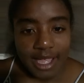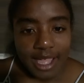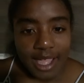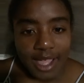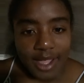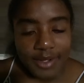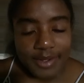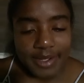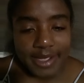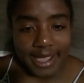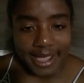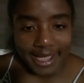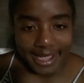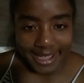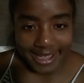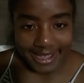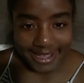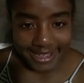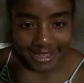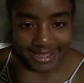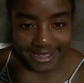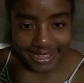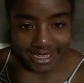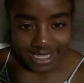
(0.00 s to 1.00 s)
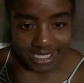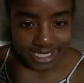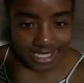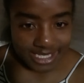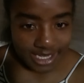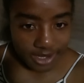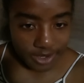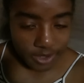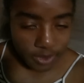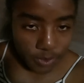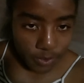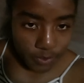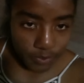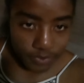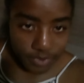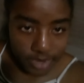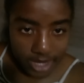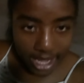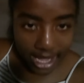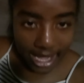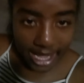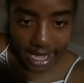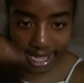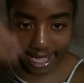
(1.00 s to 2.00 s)
Okay, so
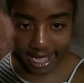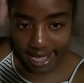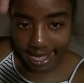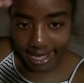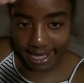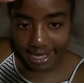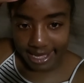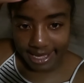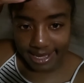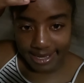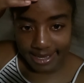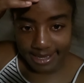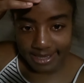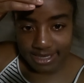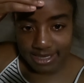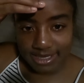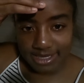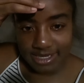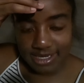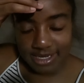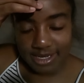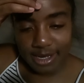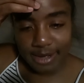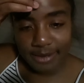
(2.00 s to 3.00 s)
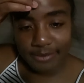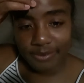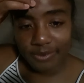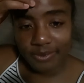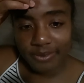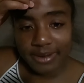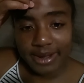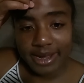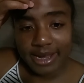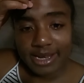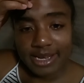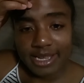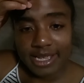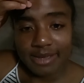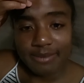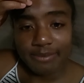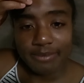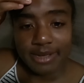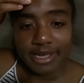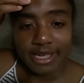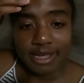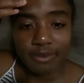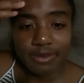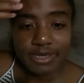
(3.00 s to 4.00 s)
I had a friend hit
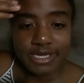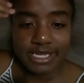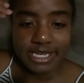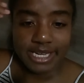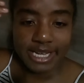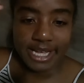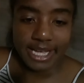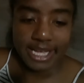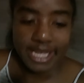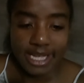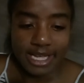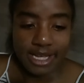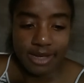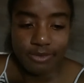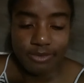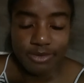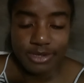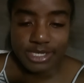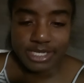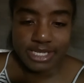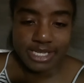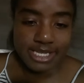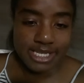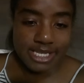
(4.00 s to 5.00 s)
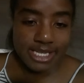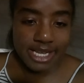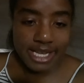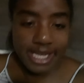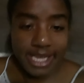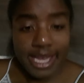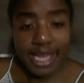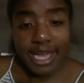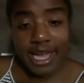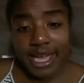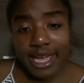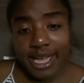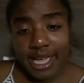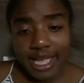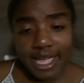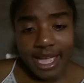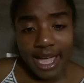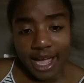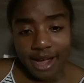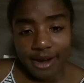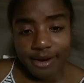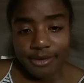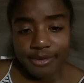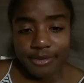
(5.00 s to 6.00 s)
me up today and was just like, hey,
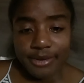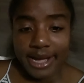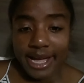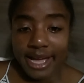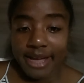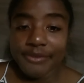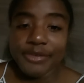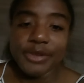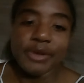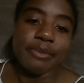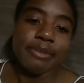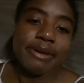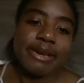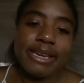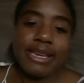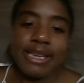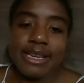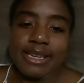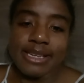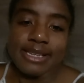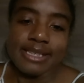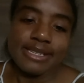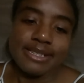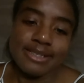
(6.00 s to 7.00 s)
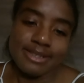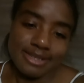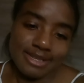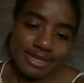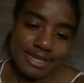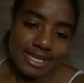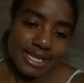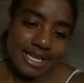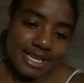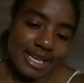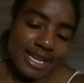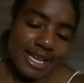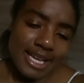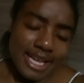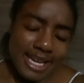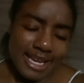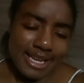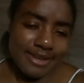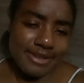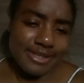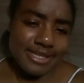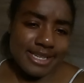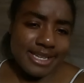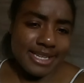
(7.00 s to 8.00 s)
how have you been? And
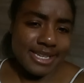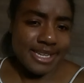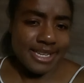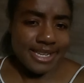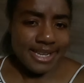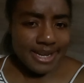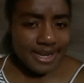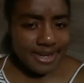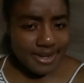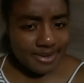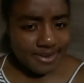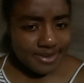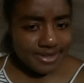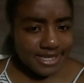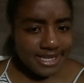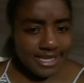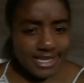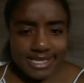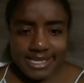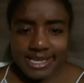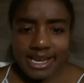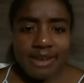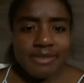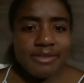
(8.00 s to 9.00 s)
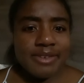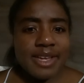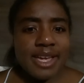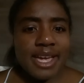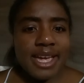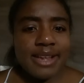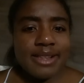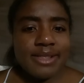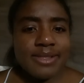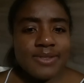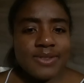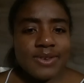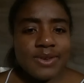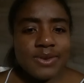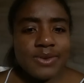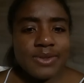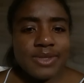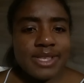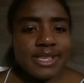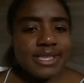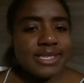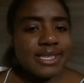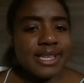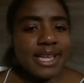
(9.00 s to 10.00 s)
I was like, you know, just navigating through
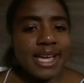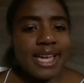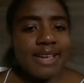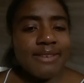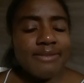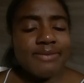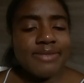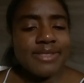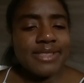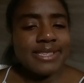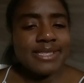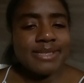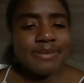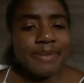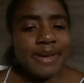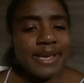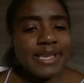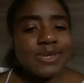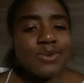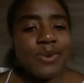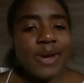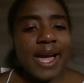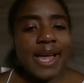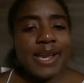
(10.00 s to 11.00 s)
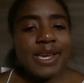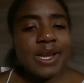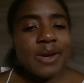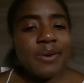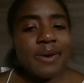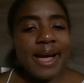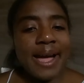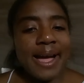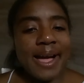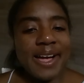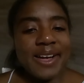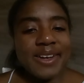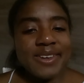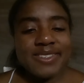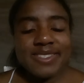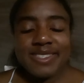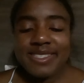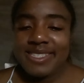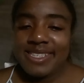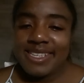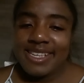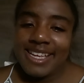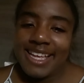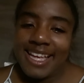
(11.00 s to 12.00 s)
this life is the best way I know how.
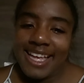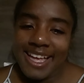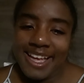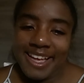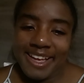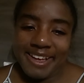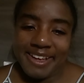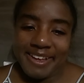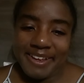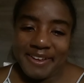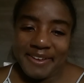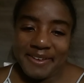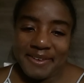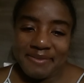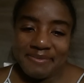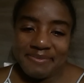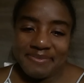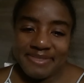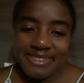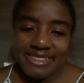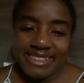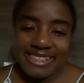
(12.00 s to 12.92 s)
Um,